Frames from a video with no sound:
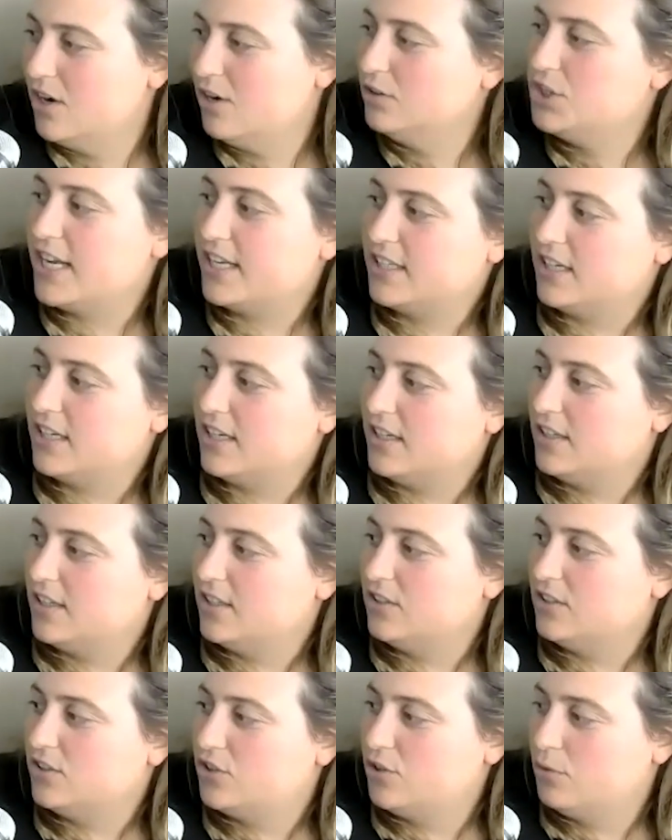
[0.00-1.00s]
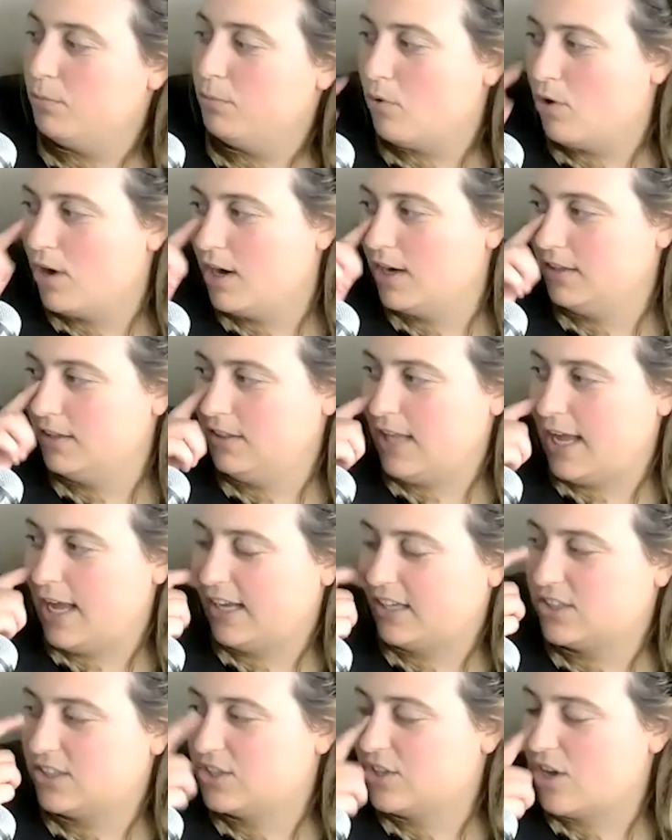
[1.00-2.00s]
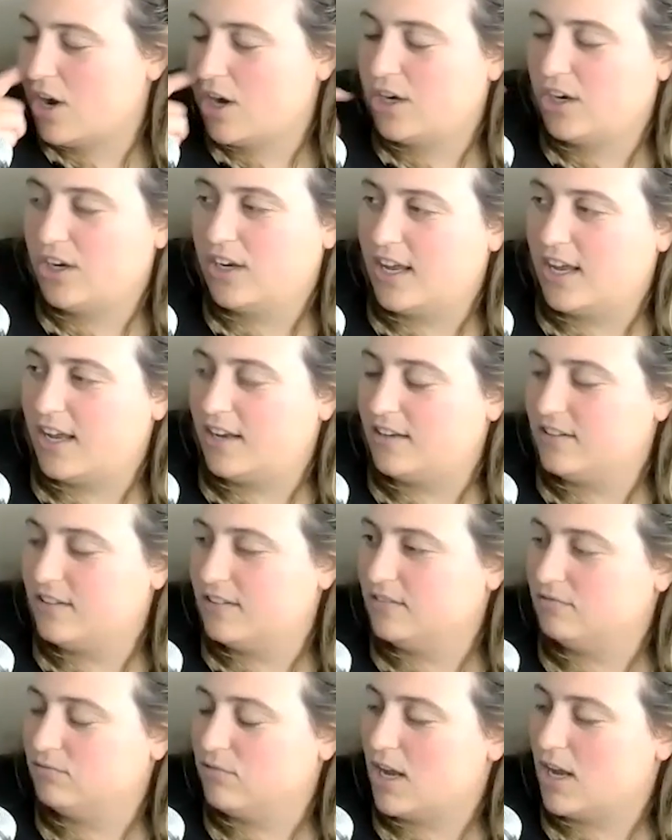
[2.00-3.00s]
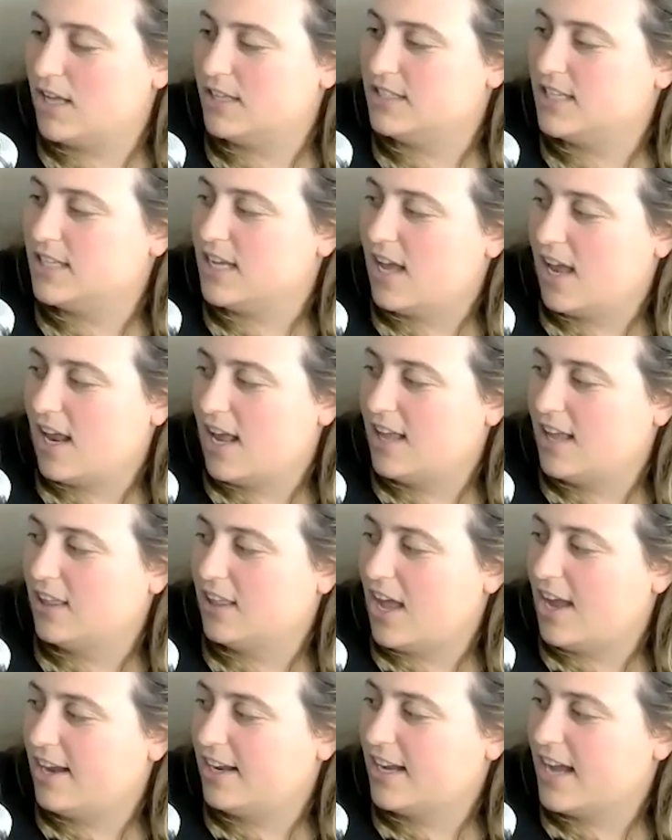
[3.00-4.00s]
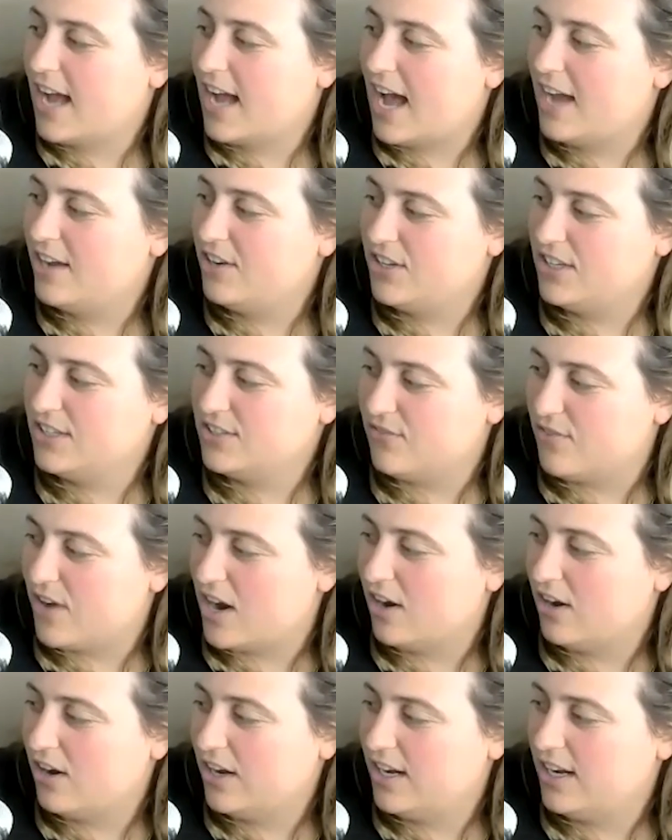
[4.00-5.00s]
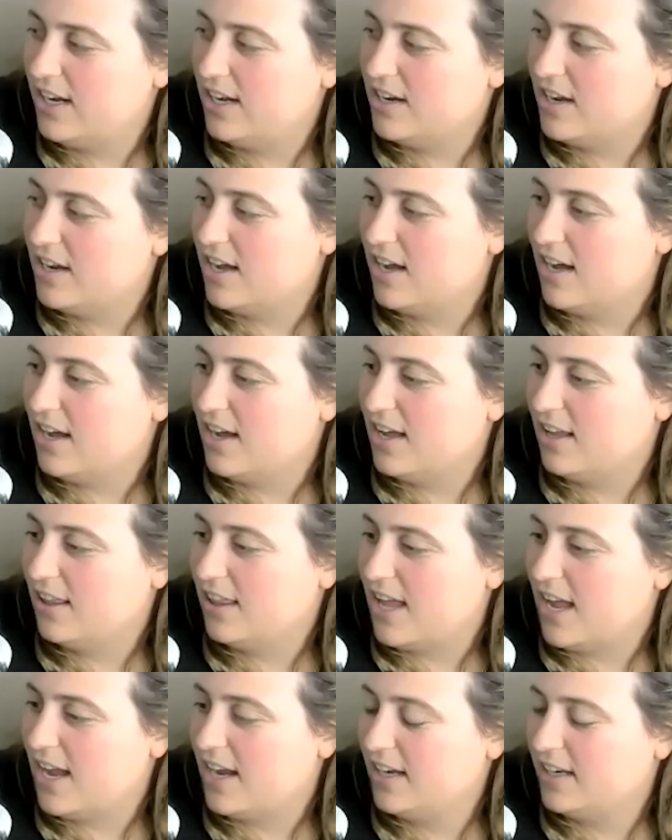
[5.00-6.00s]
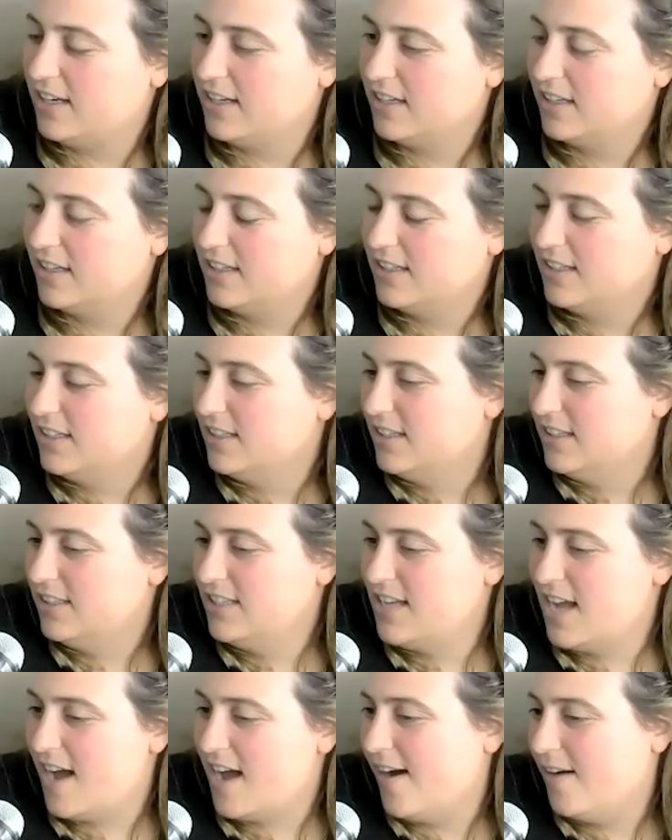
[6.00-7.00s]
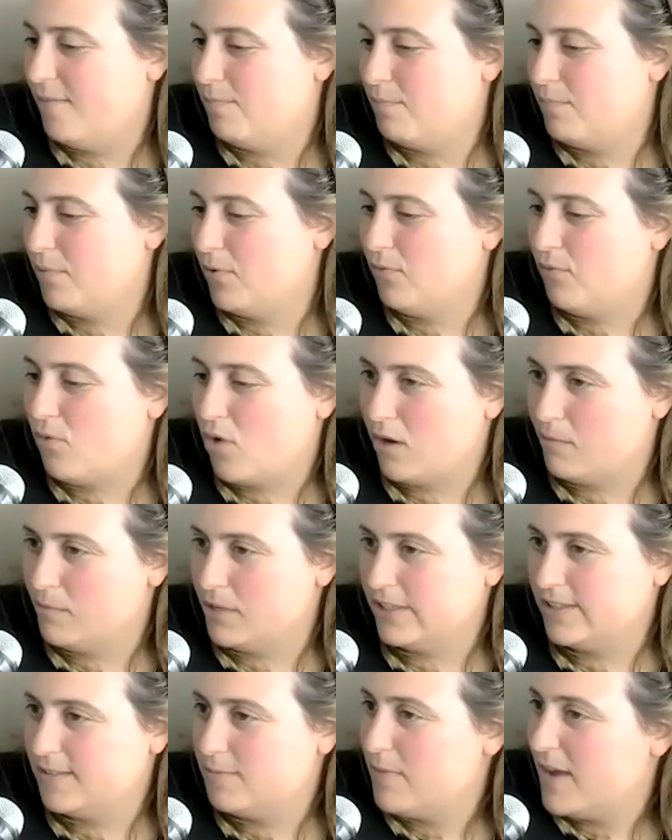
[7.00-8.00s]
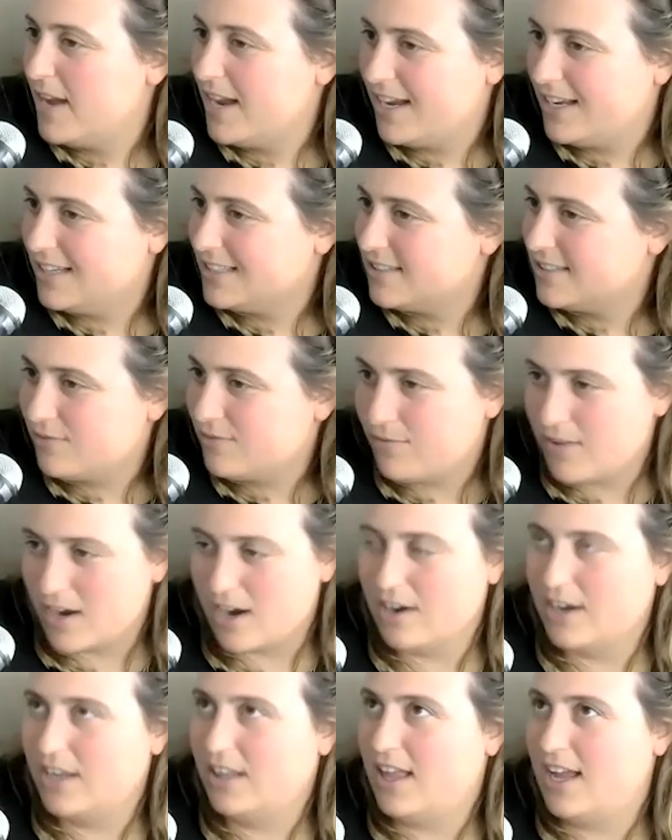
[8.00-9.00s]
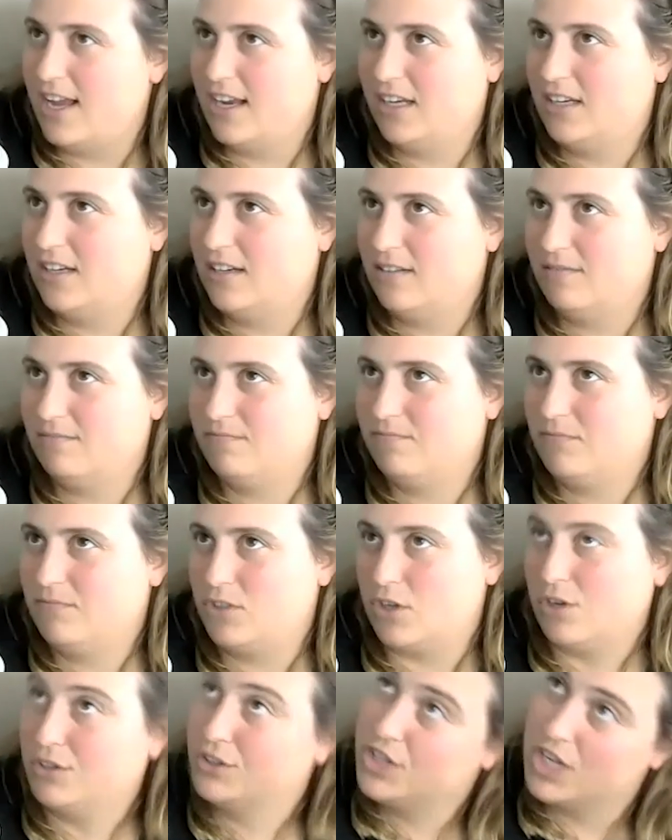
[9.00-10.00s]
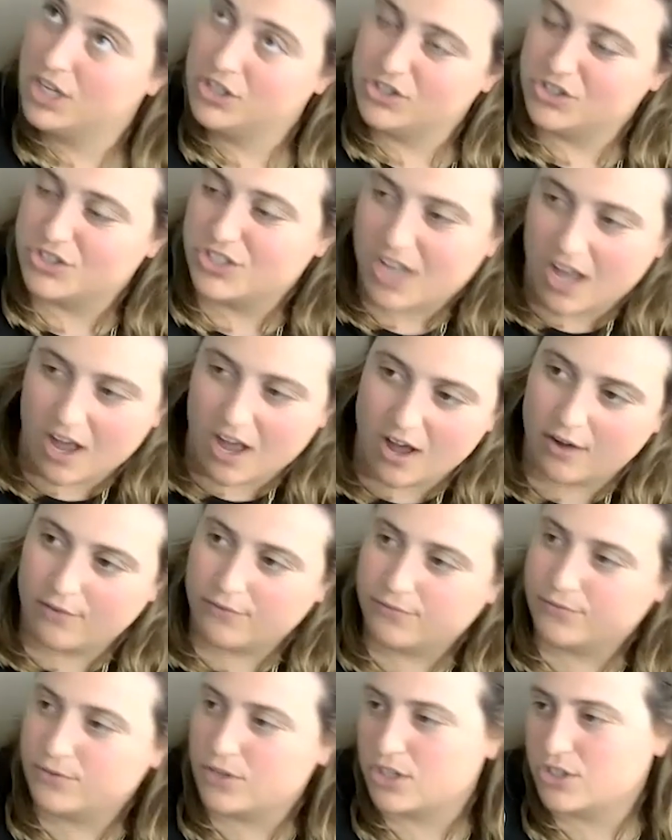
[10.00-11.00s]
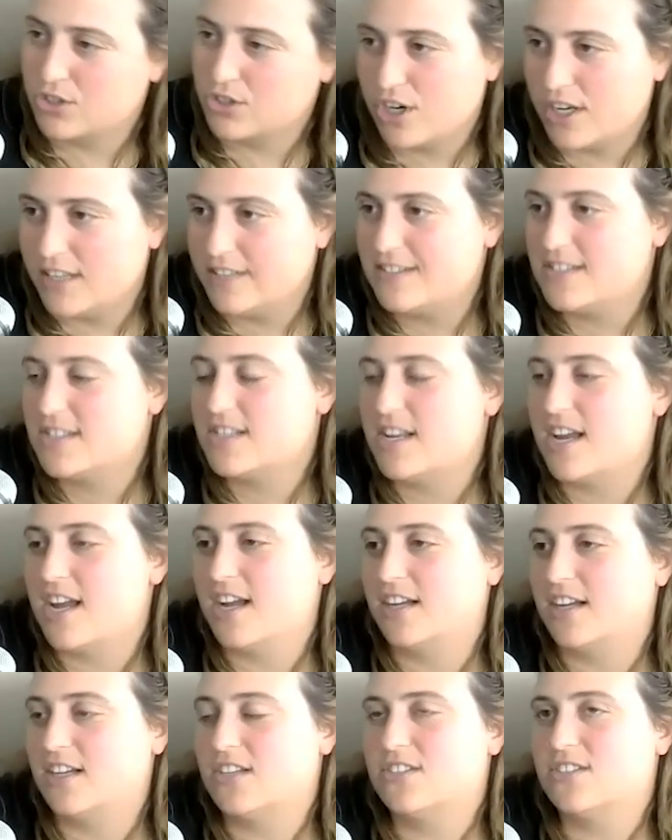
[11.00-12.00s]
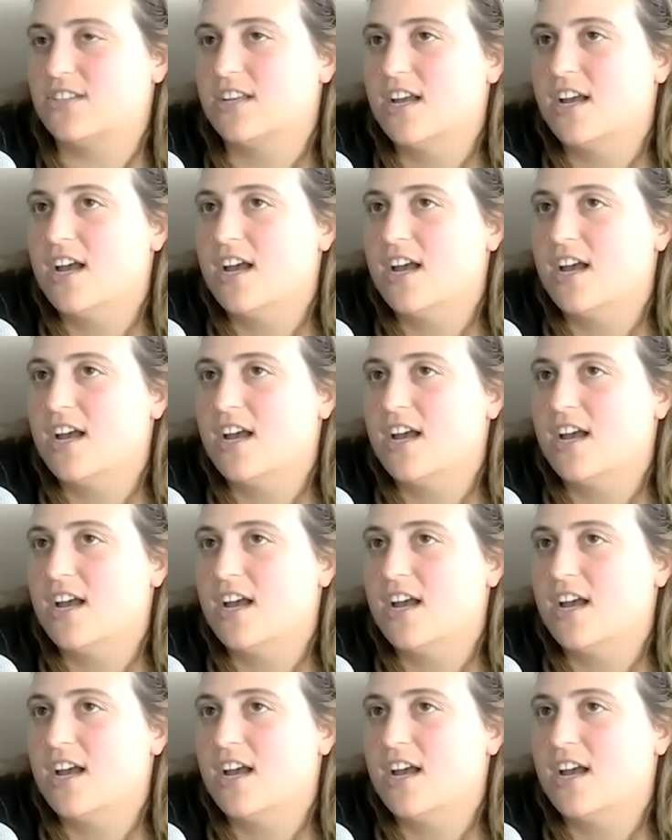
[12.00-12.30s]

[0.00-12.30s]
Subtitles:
Jake Jabor like started it and runs it, and like he's very like yeah, performance based, very like don't judge yourself, trust your instincts.